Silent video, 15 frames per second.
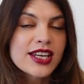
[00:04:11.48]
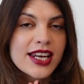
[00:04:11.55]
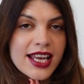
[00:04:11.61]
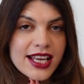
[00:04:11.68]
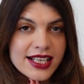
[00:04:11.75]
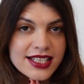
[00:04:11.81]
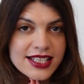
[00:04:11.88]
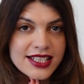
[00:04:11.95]

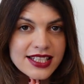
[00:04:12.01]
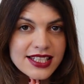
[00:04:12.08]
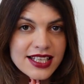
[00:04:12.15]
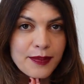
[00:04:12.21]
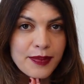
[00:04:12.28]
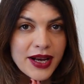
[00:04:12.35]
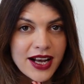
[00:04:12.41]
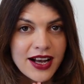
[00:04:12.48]
next
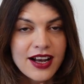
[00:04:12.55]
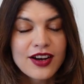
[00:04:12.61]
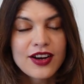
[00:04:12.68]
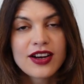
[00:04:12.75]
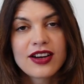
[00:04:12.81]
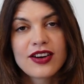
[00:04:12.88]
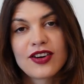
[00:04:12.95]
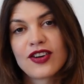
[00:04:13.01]

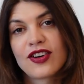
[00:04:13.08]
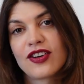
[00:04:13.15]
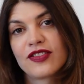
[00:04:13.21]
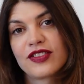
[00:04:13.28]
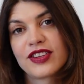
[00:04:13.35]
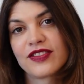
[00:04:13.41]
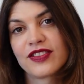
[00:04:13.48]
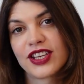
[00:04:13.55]
part
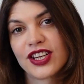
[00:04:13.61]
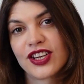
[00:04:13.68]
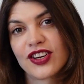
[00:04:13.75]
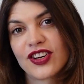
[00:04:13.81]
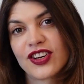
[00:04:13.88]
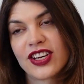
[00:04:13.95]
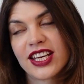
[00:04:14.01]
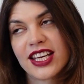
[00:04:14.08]
of the
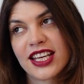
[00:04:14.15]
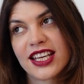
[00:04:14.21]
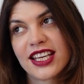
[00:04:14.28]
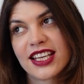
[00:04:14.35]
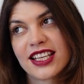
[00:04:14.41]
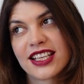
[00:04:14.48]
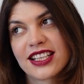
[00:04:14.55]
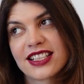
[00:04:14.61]
video
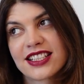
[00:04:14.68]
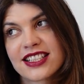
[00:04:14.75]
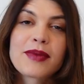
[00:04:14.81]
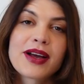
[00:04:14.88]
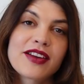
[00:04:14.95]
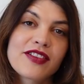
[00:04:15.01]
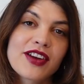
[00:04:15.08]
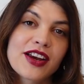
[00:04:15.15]
is
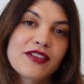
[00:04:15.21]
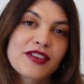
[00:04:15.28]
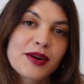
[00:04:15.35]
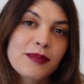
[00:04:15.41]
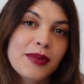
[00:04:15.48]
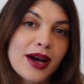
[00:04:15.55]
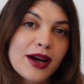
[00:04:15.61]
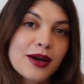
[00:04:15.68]
my
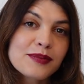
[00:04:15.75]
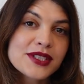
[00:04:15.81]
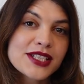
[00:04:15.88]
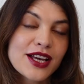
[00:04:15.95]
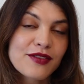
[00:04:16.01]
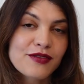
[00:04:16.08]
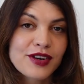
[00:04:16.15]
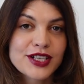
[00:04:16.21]
favorite
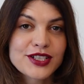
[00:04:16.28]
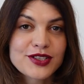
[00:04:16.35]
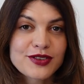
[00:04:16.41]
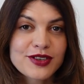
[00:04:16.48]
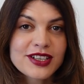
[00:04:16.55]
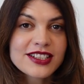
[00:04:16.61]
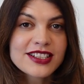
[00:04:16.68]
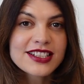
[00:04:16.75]
pubs and
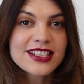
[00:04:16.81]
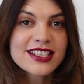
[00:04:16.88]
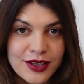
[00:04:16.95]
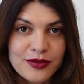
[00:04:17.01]
restaurants.